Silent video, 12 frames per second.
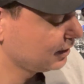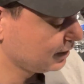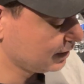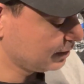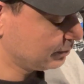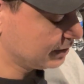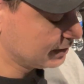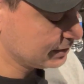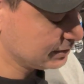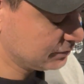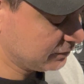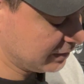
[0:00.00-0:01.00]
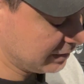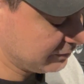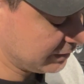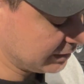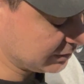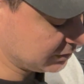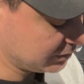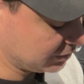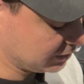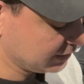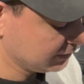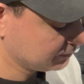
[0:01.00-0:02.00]
uh, but it is very very
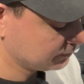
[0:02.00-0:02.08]
sturdy.